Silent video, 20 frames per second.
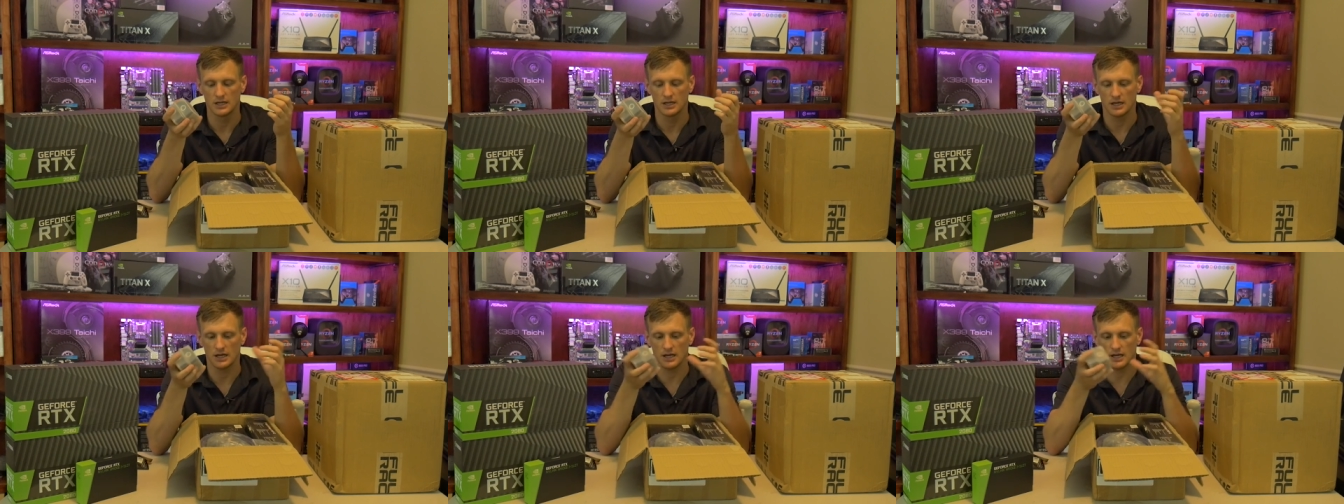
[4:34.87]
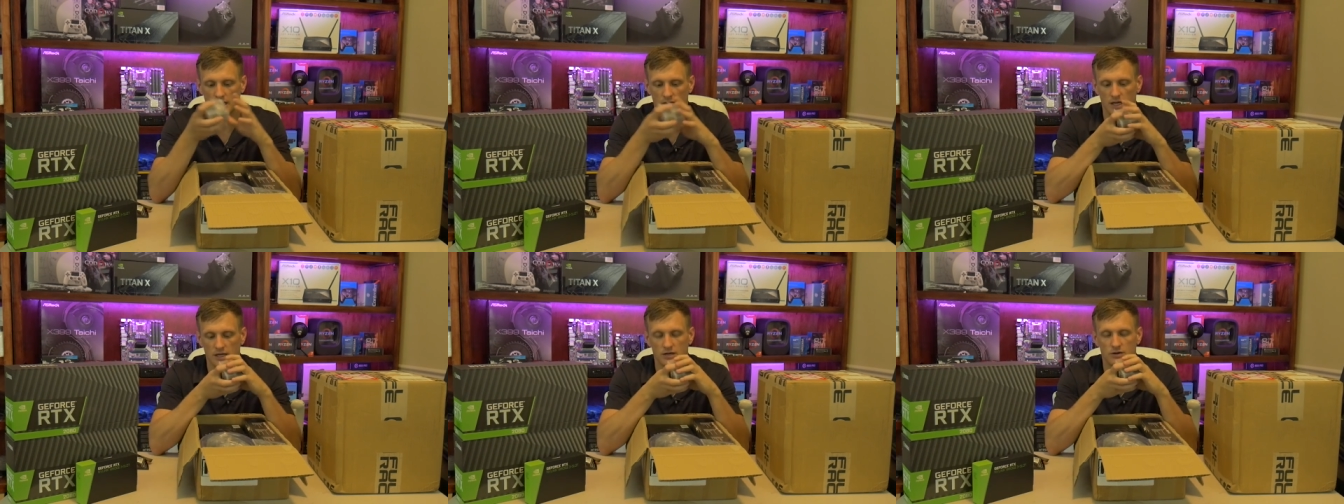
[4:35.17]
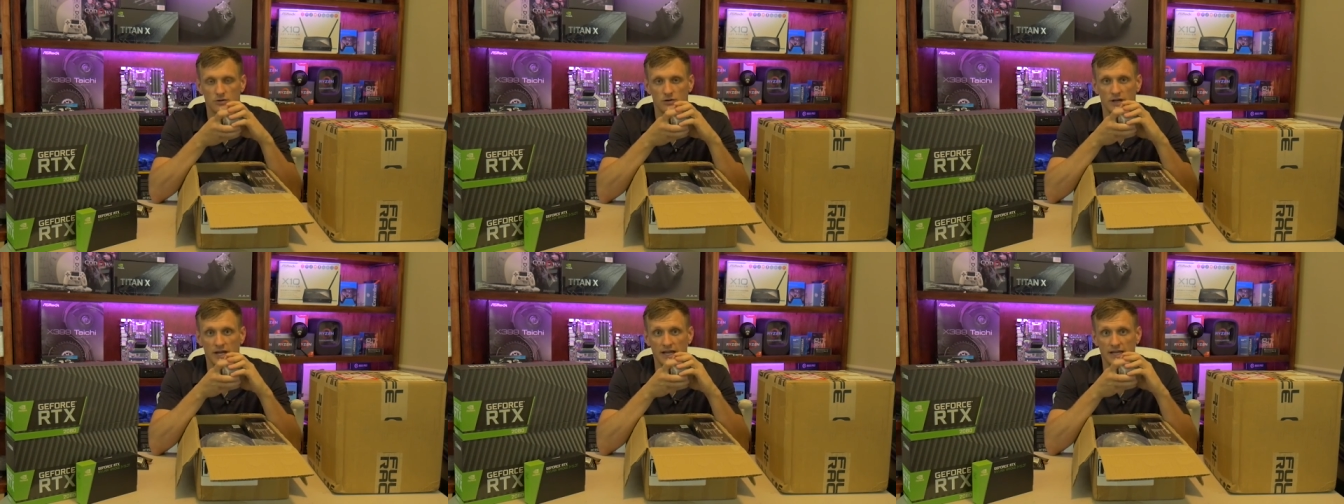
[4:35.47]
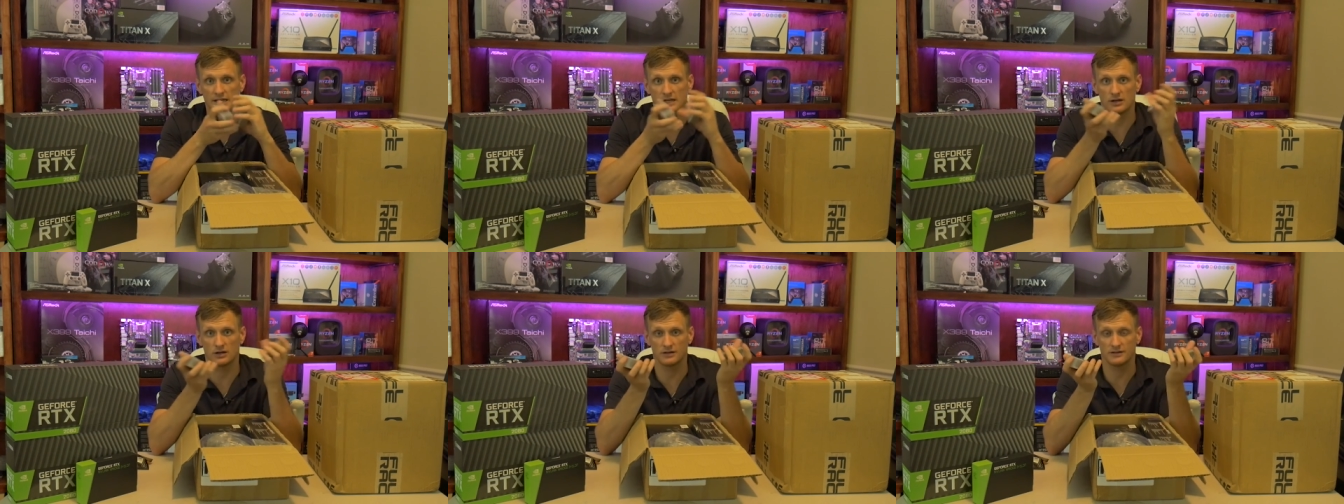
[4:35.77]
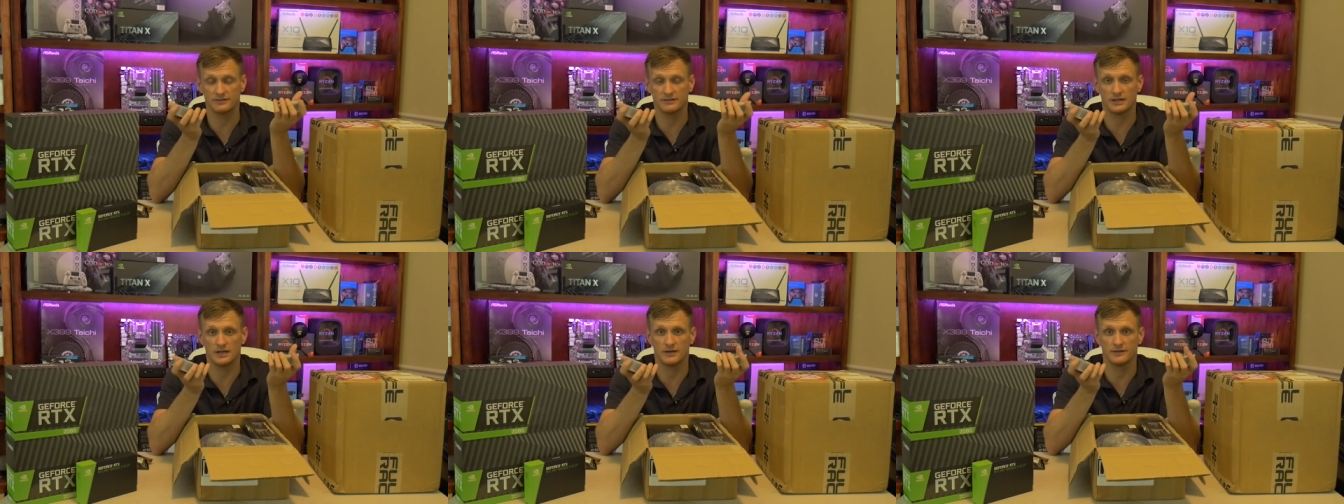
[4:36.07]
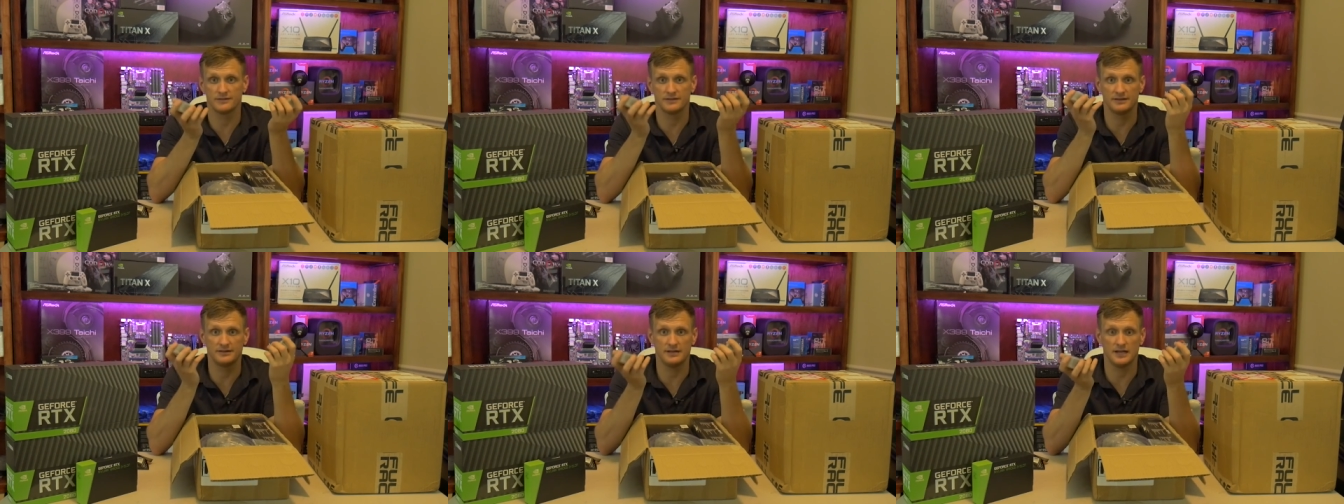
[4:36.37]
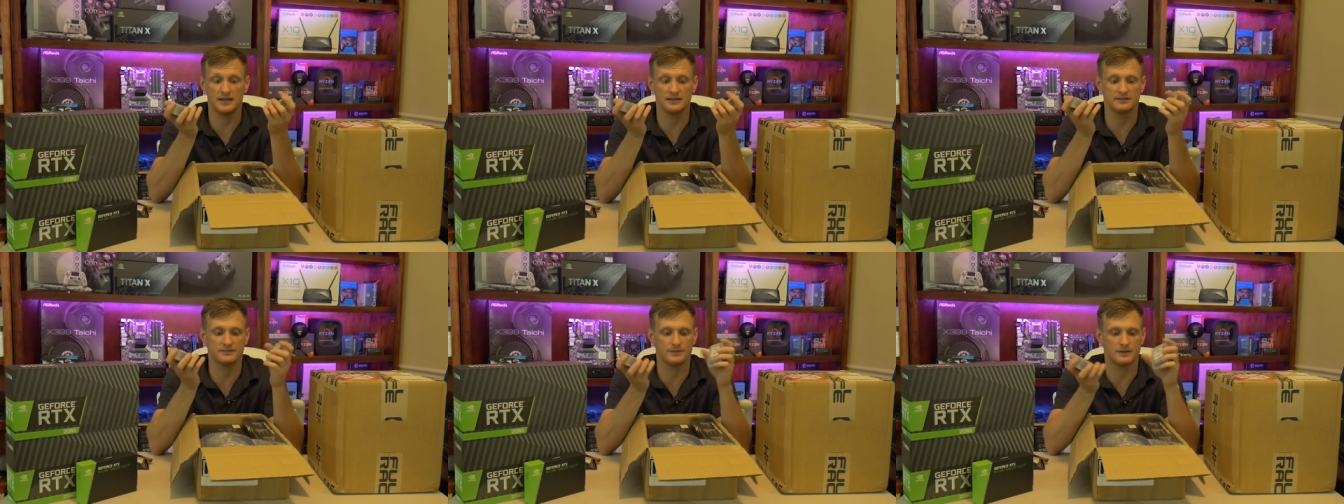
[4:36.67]
uh, creating ourselves a
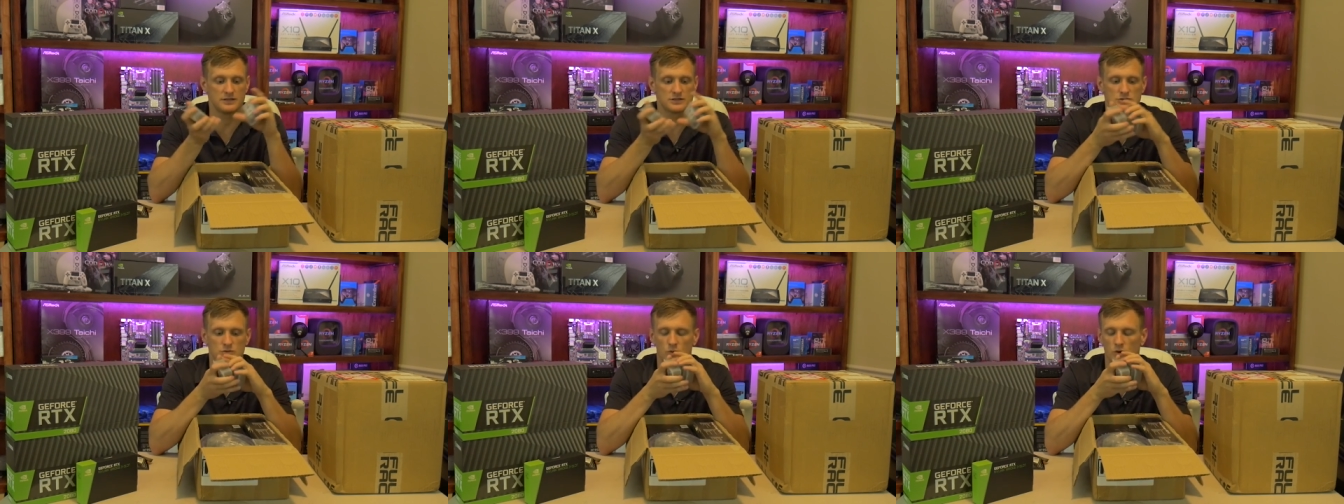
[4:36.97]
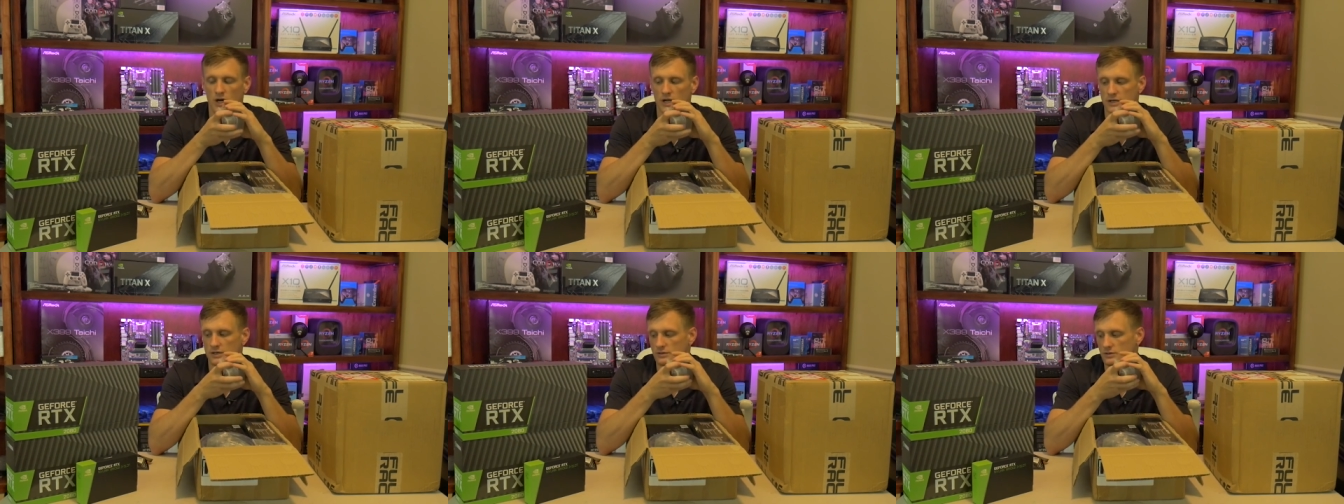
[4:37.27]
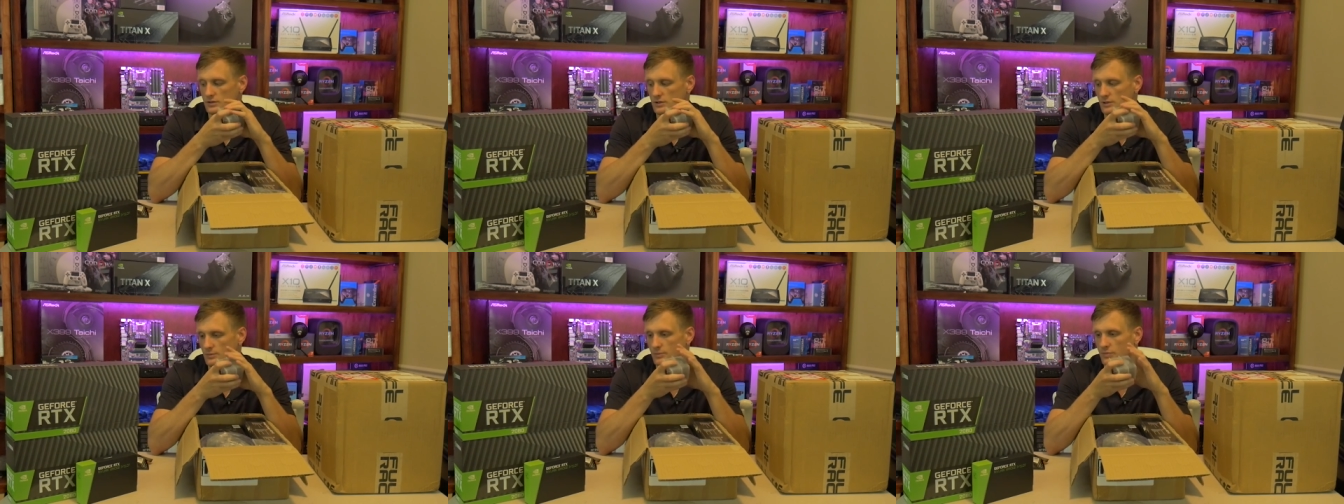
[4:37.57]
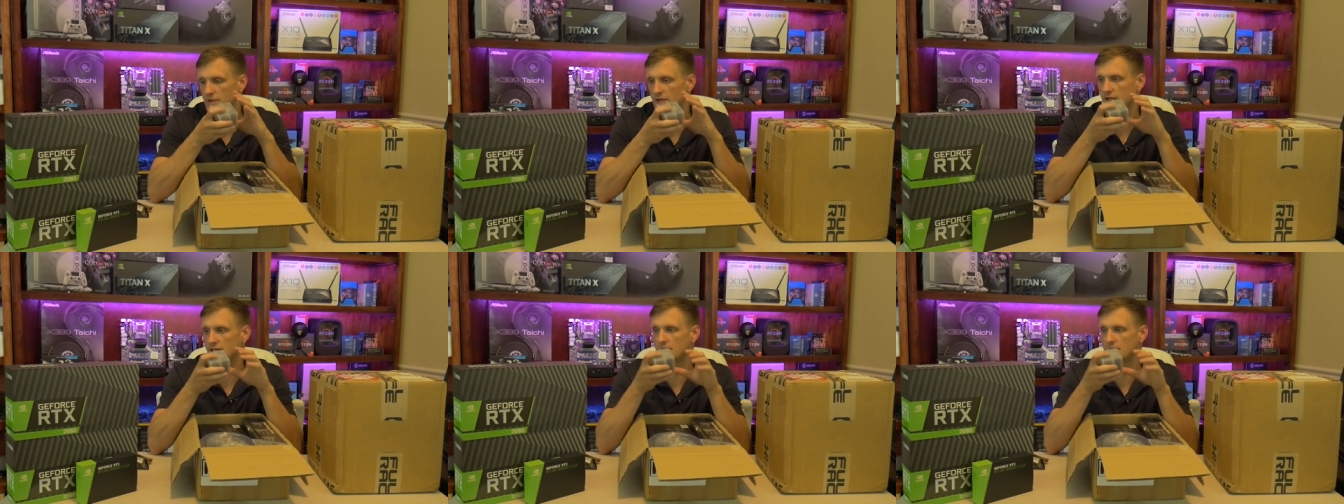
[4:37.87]
test bench water loop